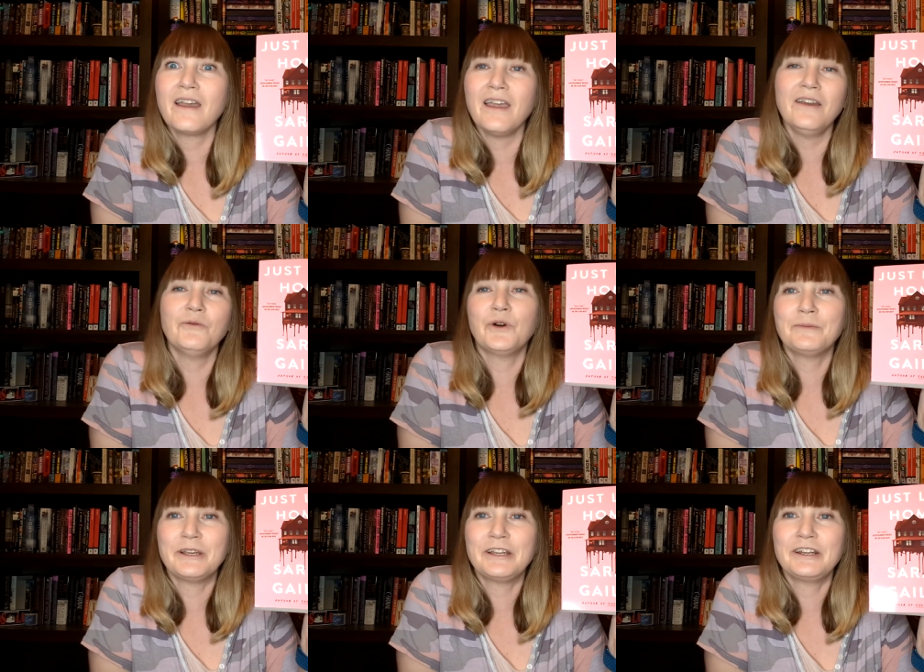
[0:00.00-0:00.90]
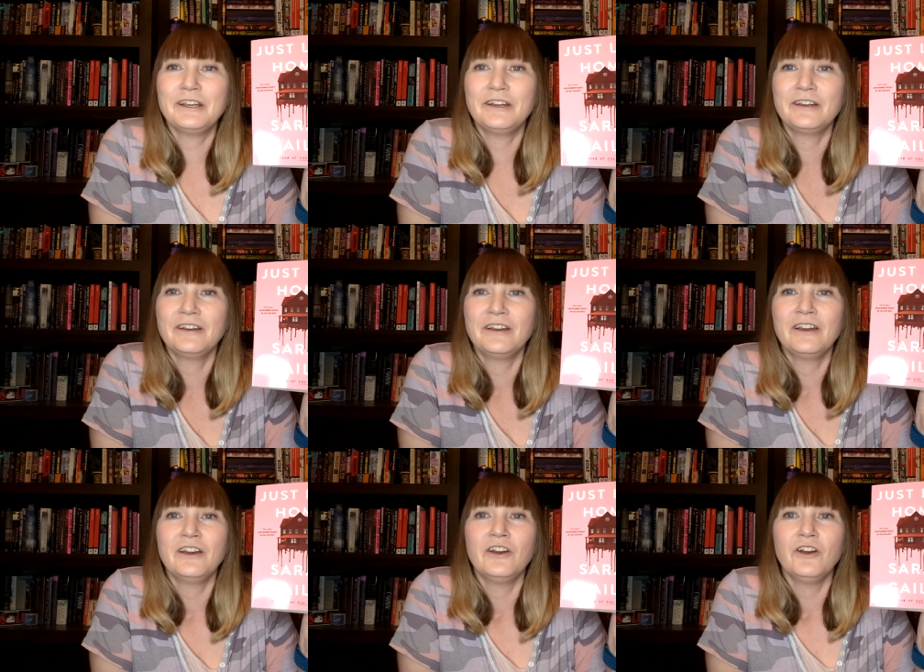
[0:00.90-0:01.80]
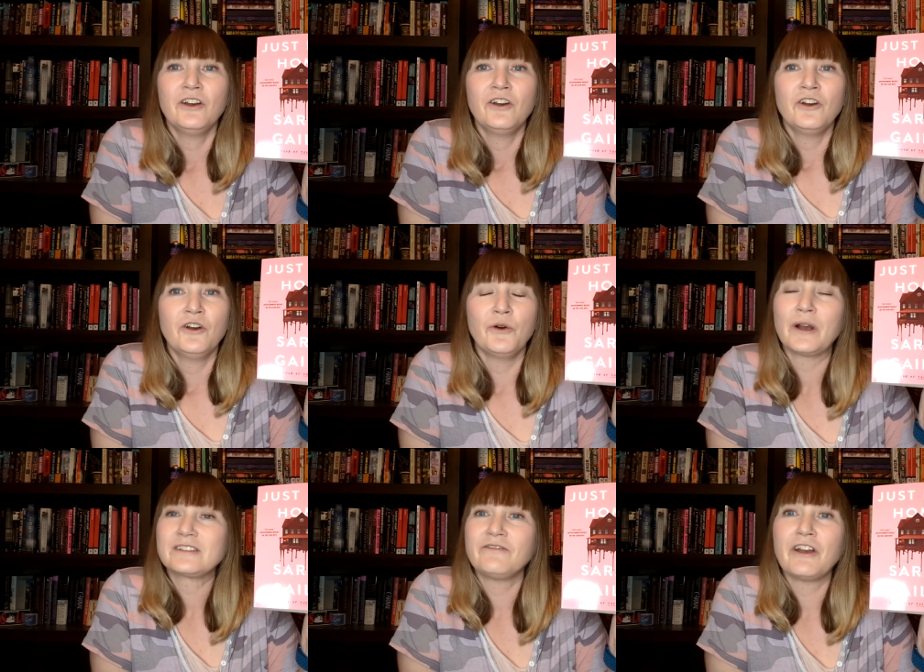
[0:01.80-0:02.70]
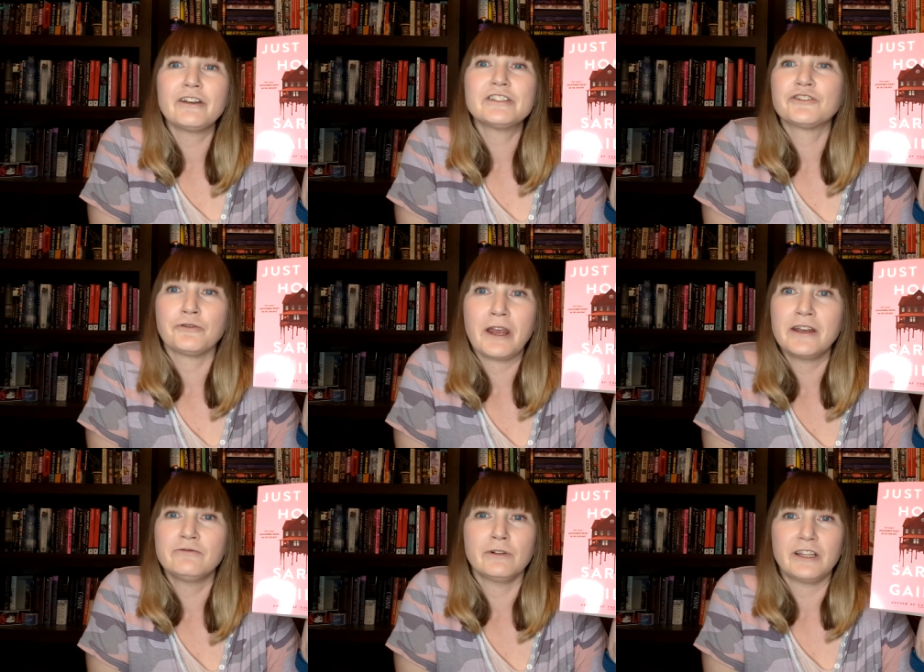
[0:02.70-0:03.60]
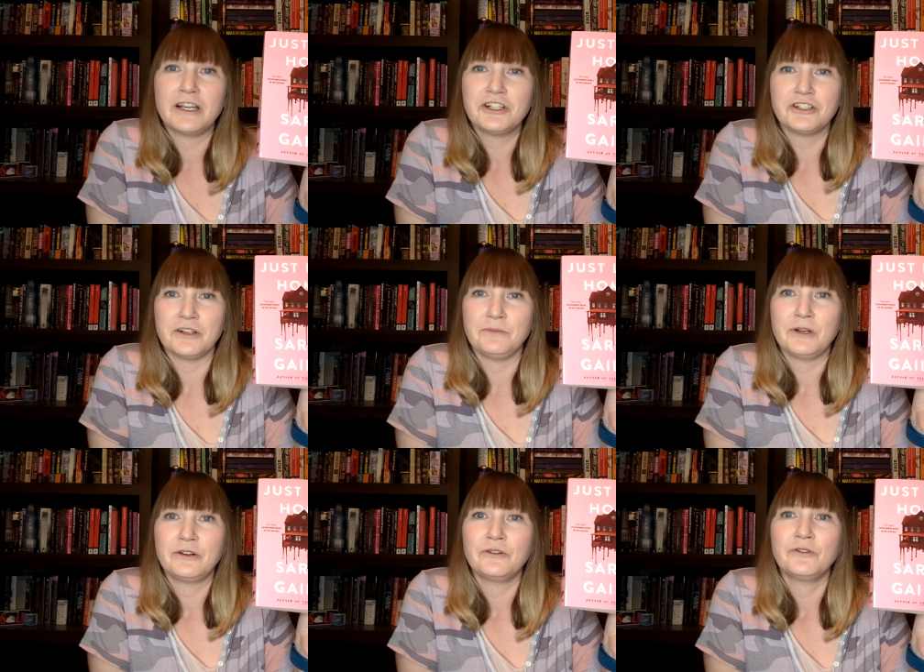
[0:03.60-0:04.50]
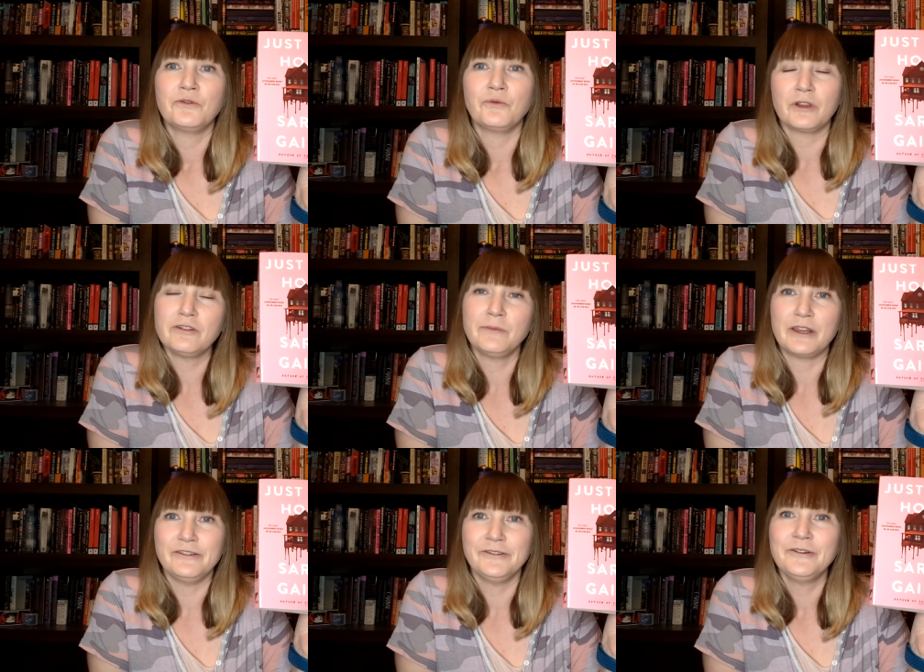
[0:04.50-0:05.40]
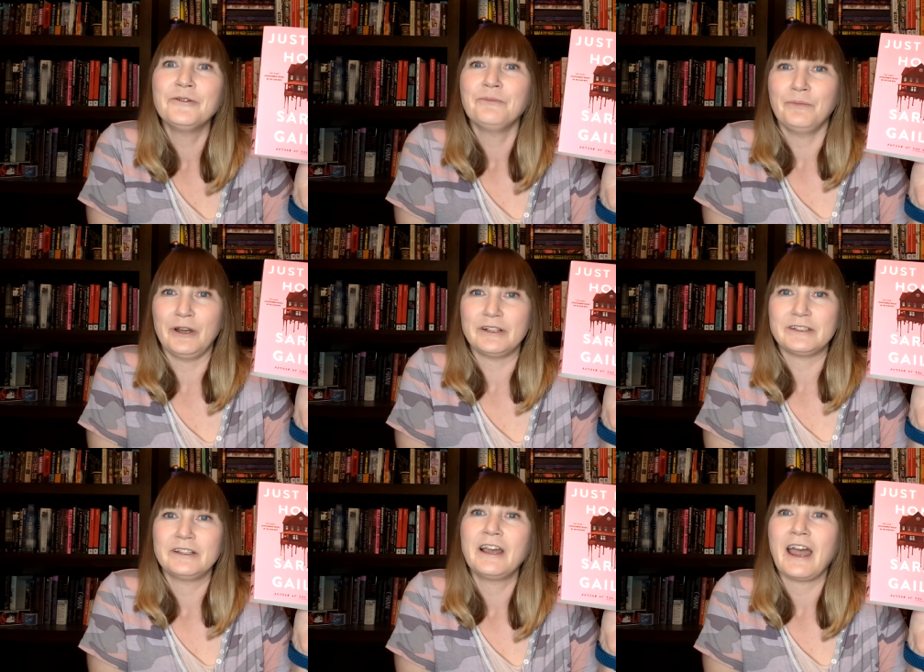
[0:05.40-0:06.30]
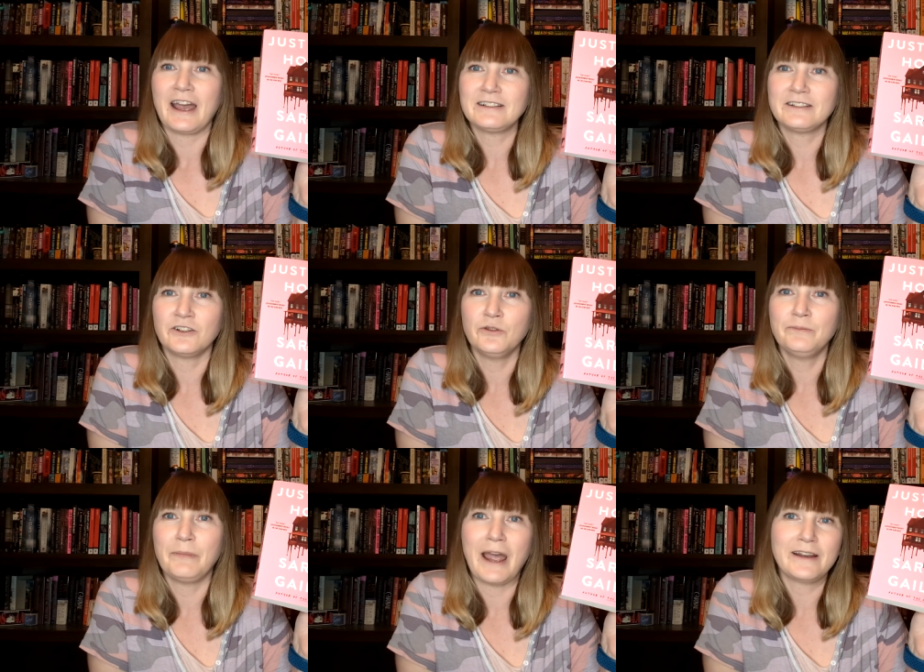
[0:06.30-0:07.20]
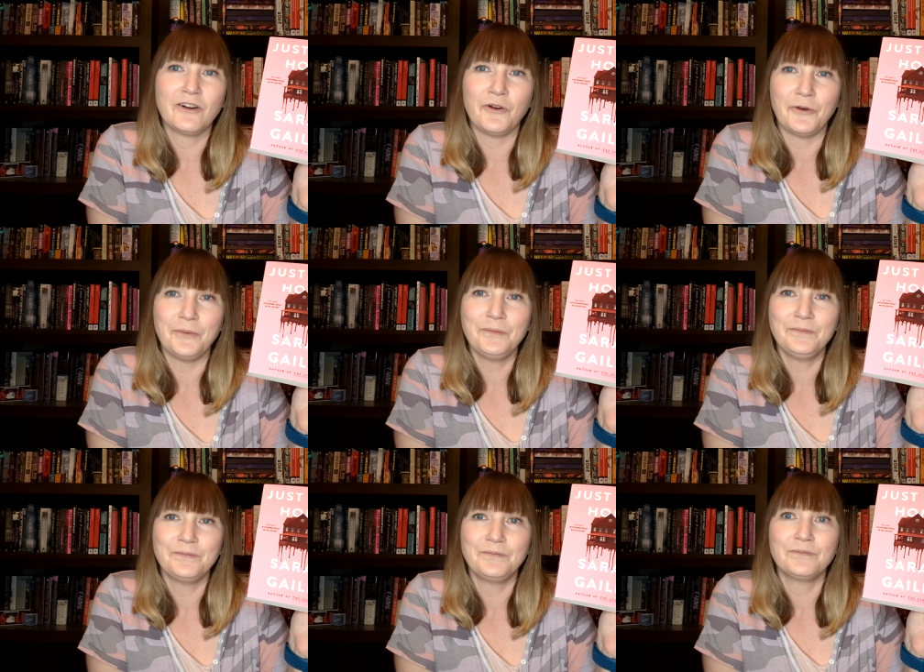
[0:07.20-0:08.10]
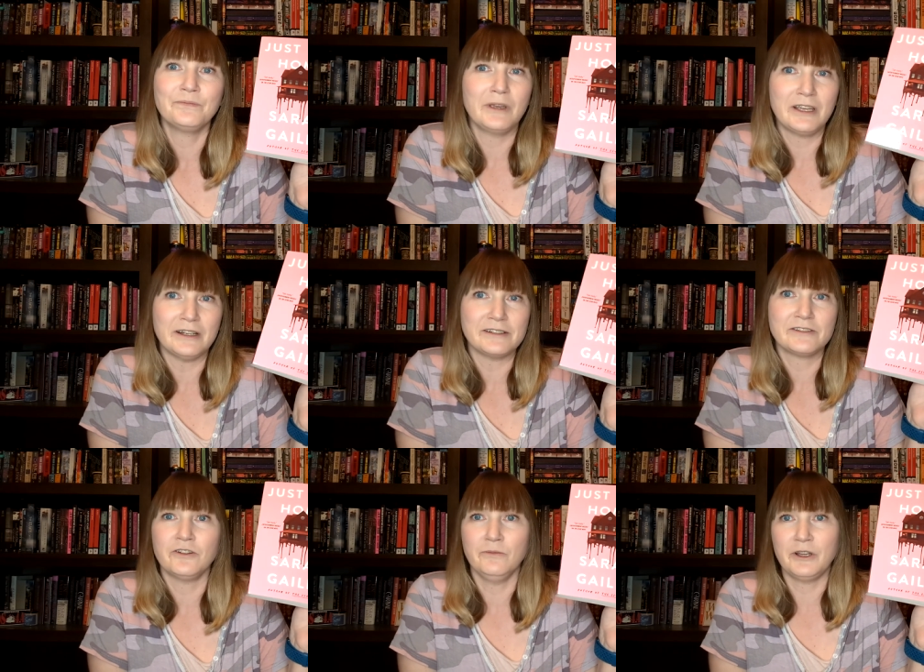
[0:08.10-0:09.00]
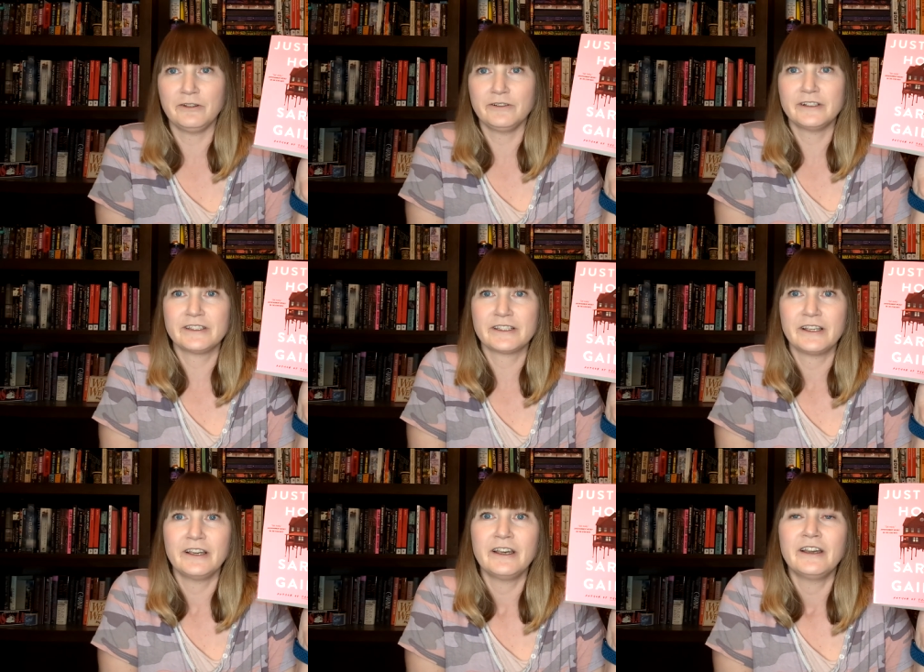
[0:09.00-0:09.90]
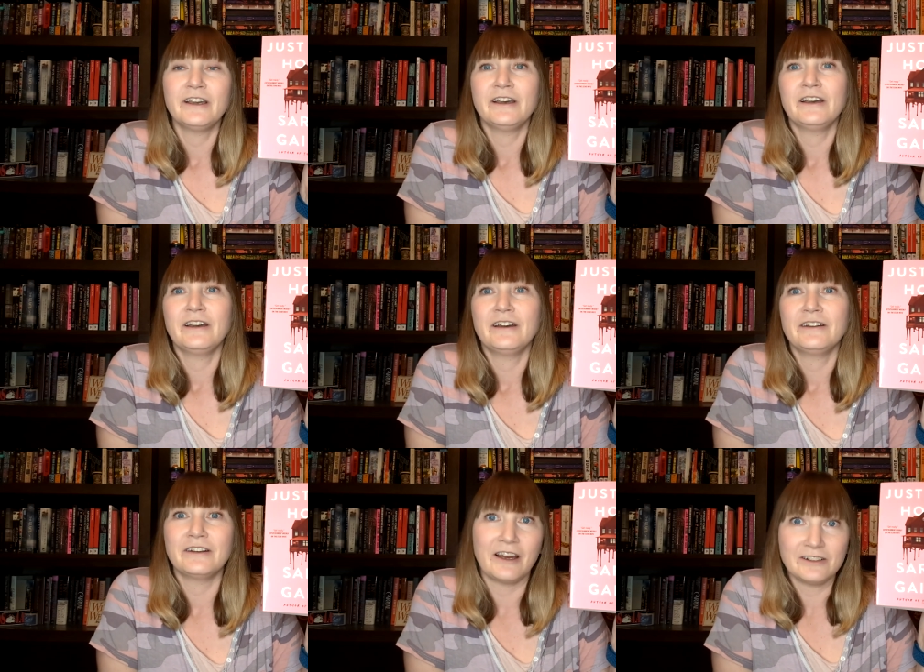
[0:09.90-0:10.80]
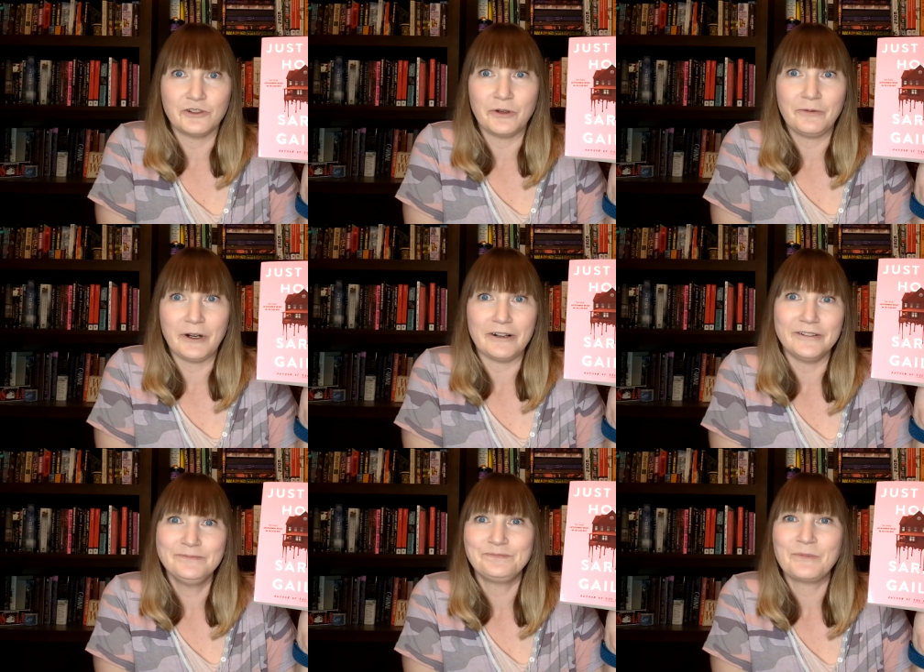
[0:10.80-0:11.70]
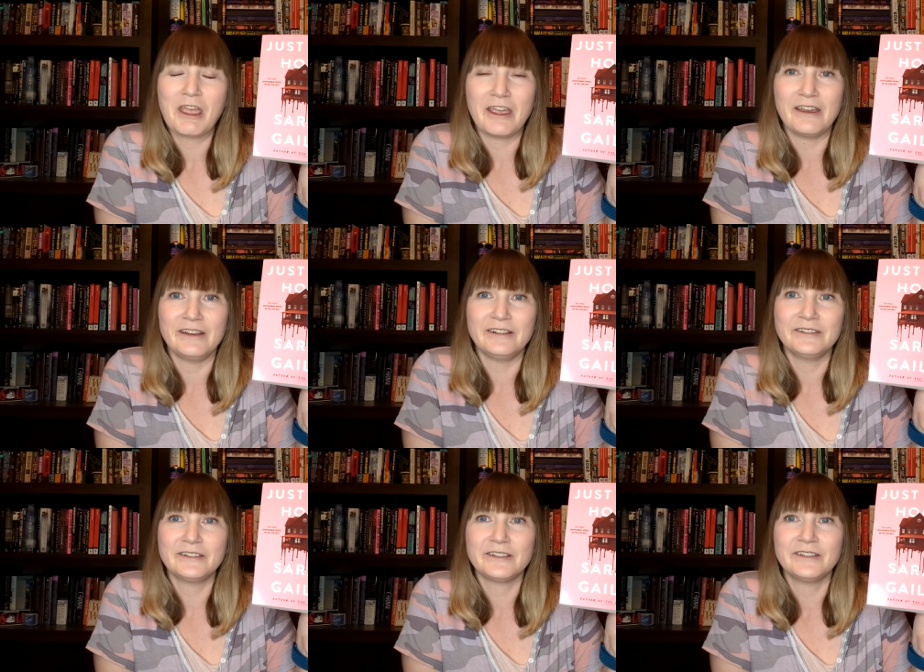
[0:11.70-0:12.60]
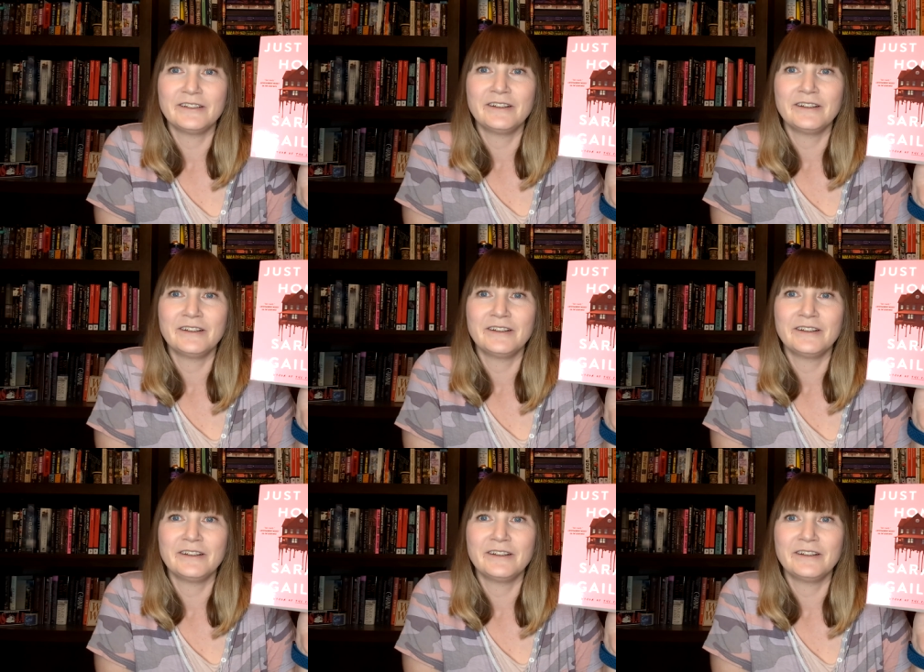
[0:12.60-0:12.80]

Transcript: a woman who has a very strained relationship with her mother, but has to go back home because her mother is not doing well, and